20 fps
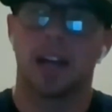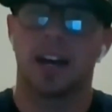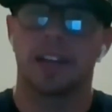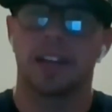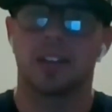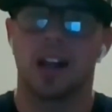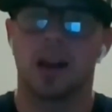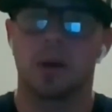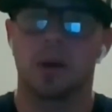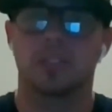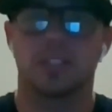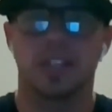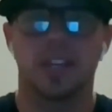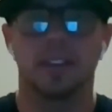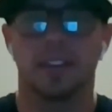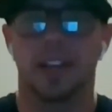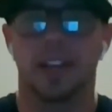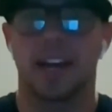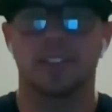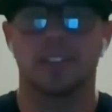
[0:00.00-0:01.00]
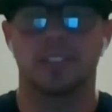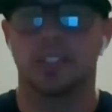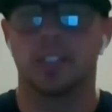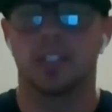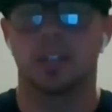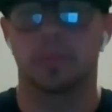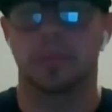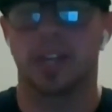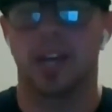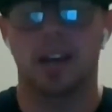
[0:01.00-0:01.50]
would say last
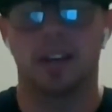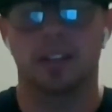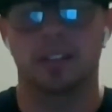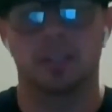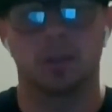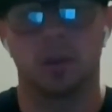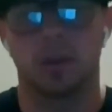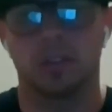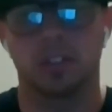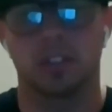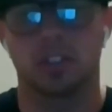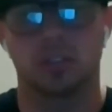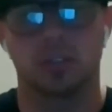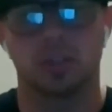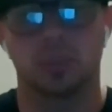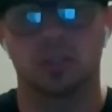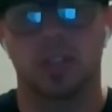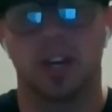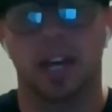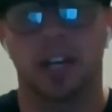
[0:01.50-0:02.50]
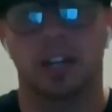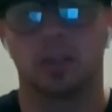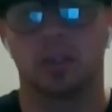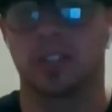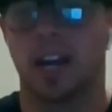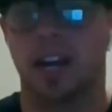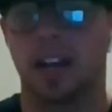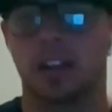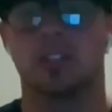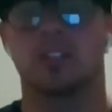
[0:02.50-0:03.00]
year, to be honest. It wasn't a true slider. It was kind of
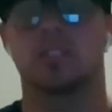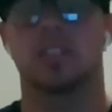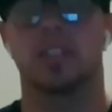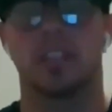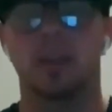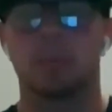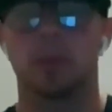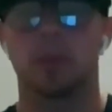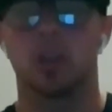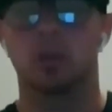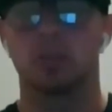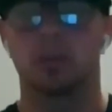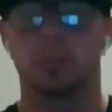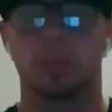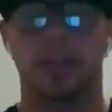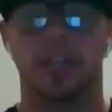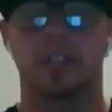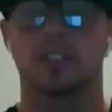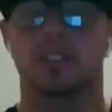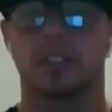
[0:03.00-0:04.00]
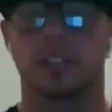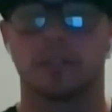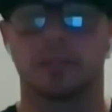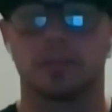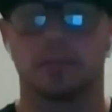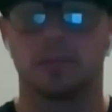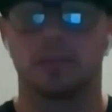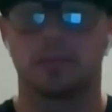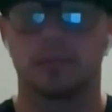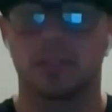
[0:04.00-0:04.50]
just to get me over pitch, to
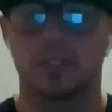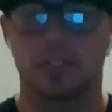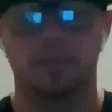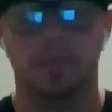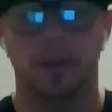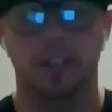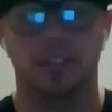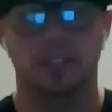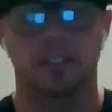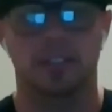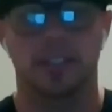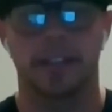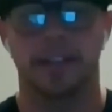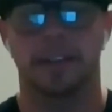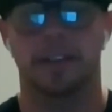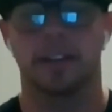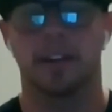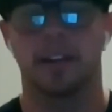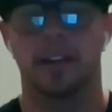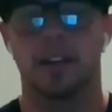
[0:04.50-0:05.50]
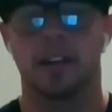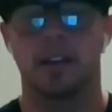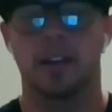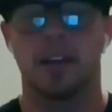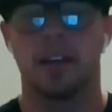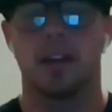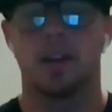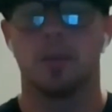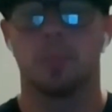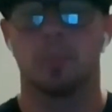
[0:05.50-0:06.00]
stay off my
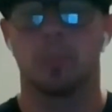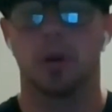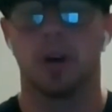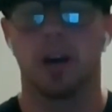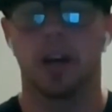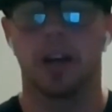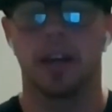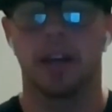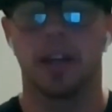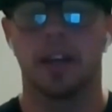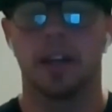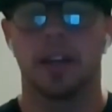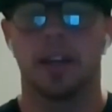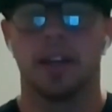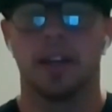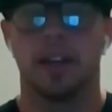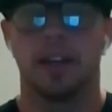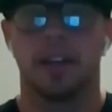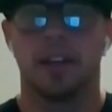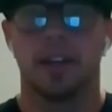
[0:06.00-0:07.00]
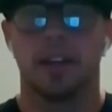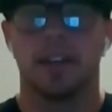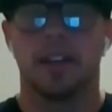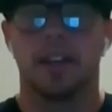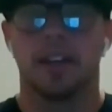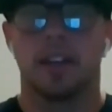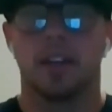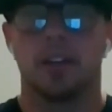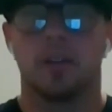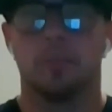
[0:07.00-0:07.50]
sinker. But
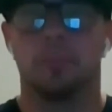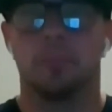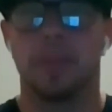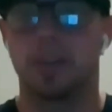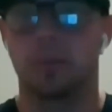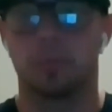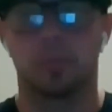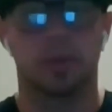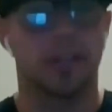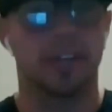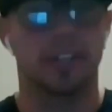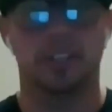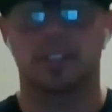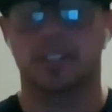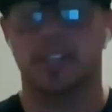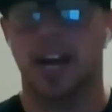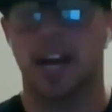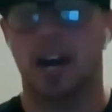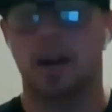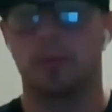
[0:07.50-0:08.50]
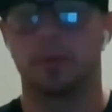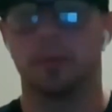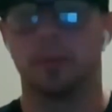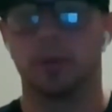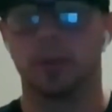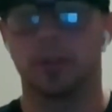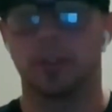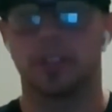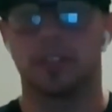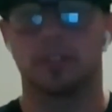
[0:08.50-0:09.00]
me and Brain
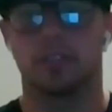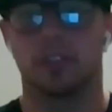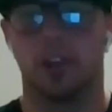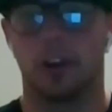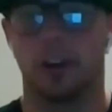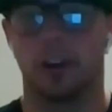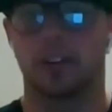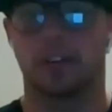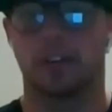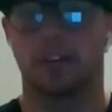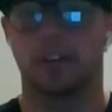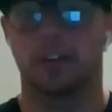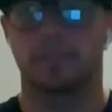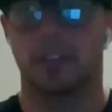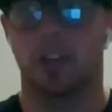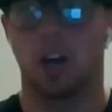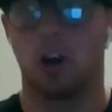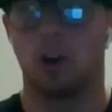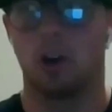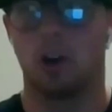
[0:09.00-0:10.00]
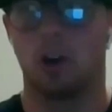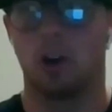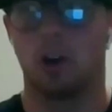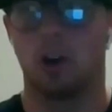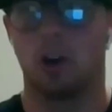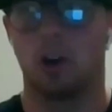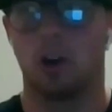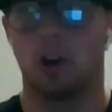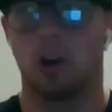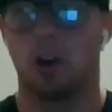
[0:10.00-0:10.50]
Scott, we really took
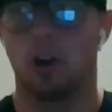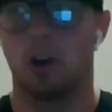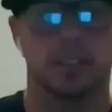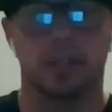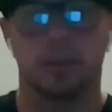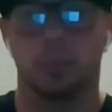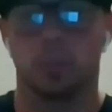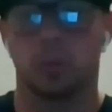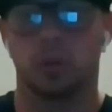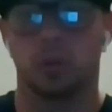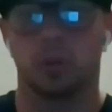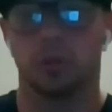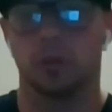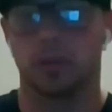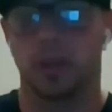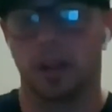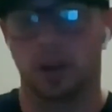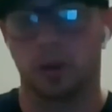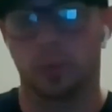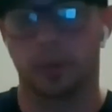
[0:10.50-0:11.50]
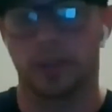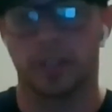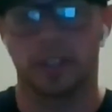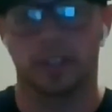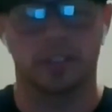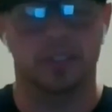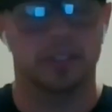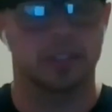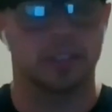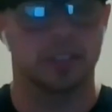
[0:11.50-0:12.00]
COVID and we used it to
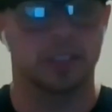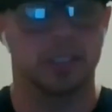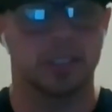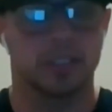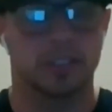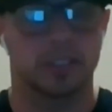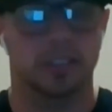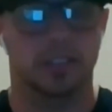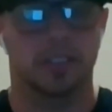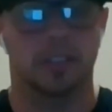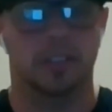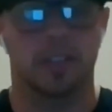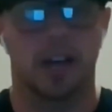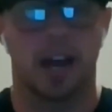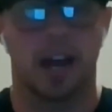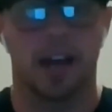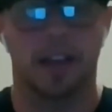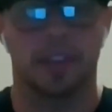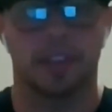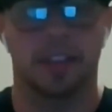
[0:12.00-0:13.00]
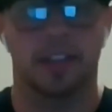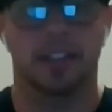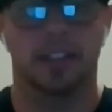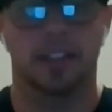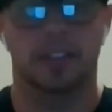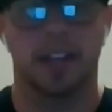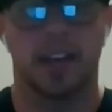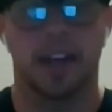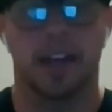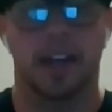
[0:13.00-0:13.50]
improve our weaknesses. And I
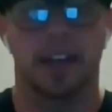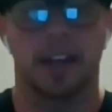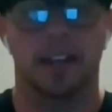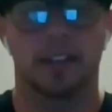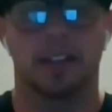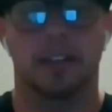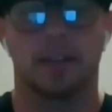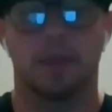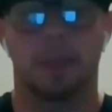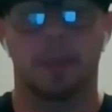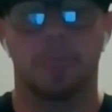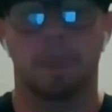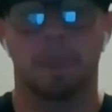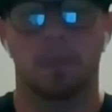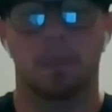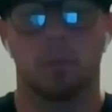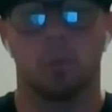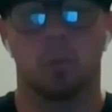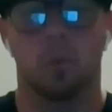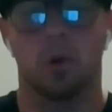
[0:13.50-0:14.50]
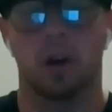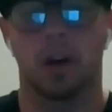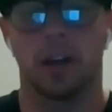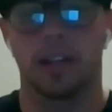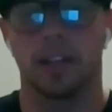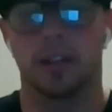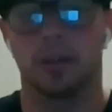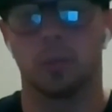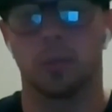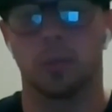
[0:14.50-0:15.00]
think that
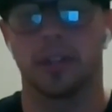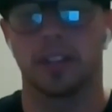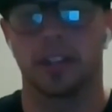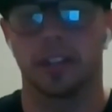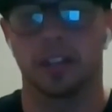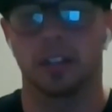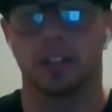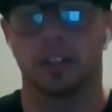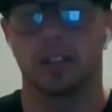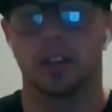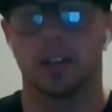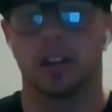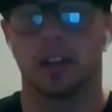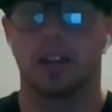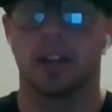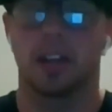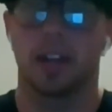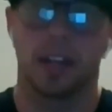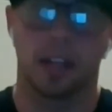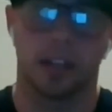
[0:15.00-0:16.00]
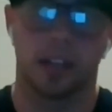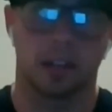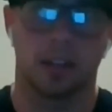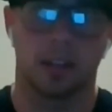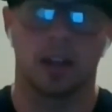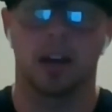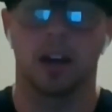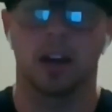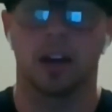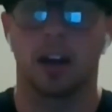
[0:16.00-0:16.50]
what we did in
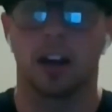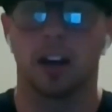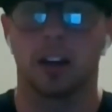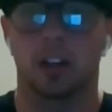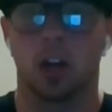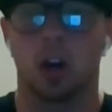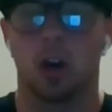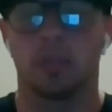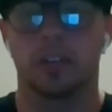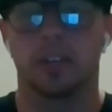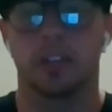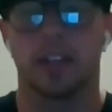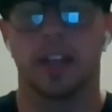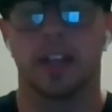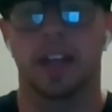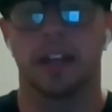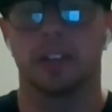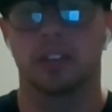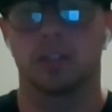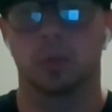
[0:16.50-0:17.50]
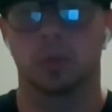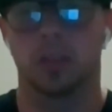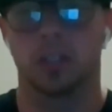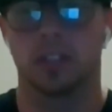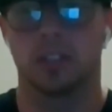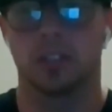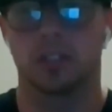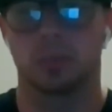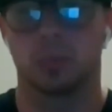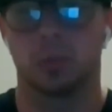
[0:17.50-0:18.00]
our COVID days
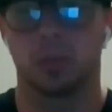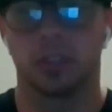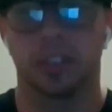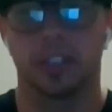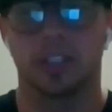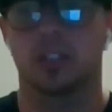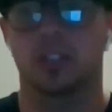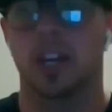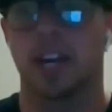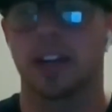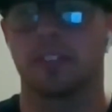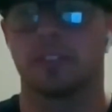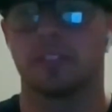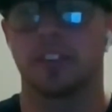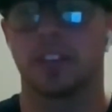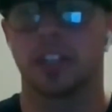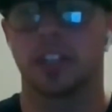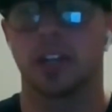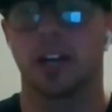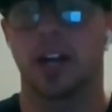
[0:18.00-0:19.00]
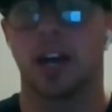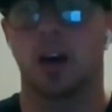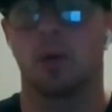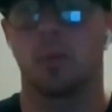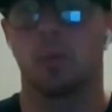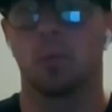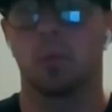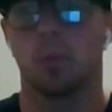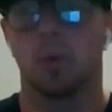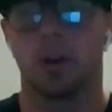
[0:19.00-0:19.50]
was really try to figure out
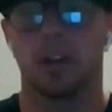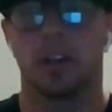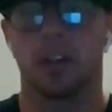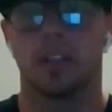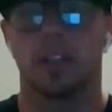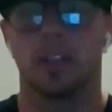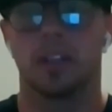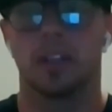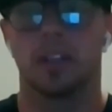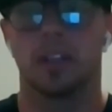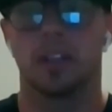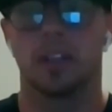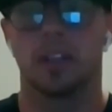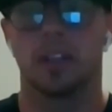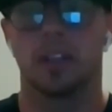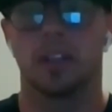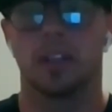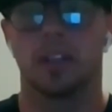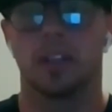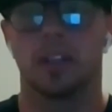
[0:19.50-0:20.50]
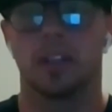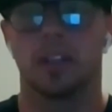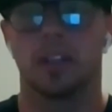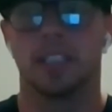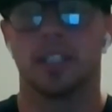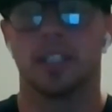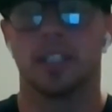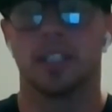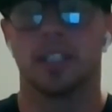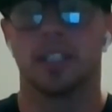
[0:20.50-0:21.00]
what
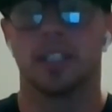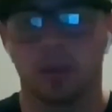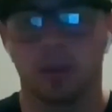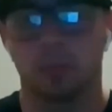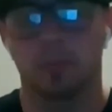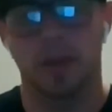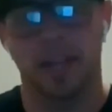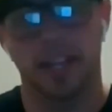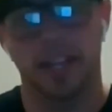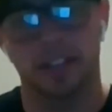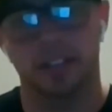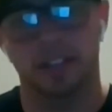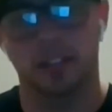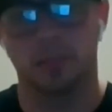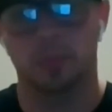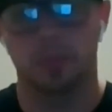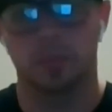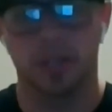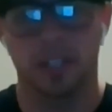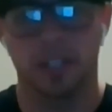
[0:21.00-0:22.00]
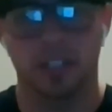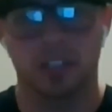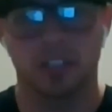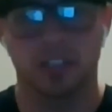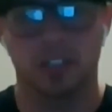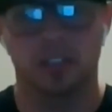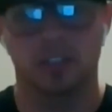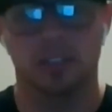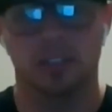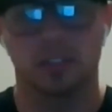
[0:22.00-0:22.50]
tunneling really
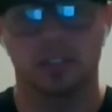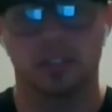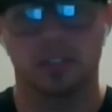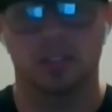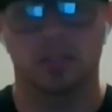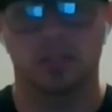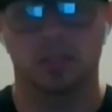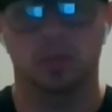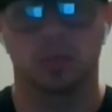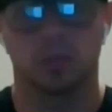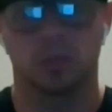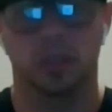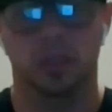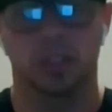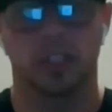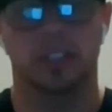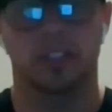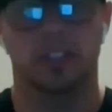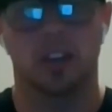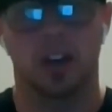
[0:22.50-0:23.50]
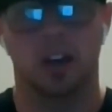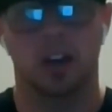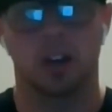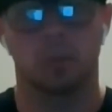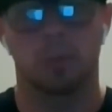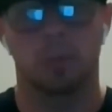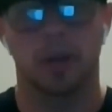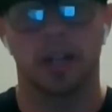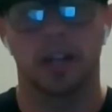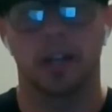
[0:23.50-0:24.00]
is, how to make the
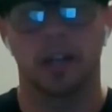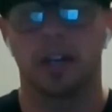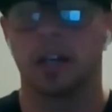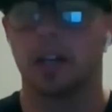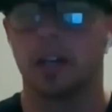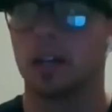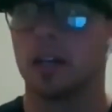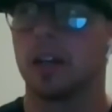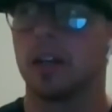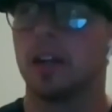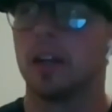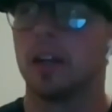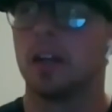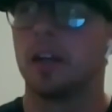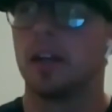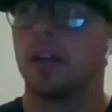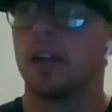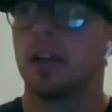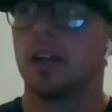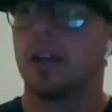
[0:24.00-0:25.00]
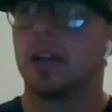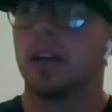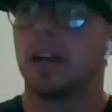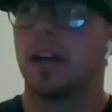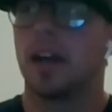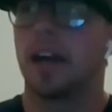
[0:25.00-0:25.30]
pitches really tunnel better,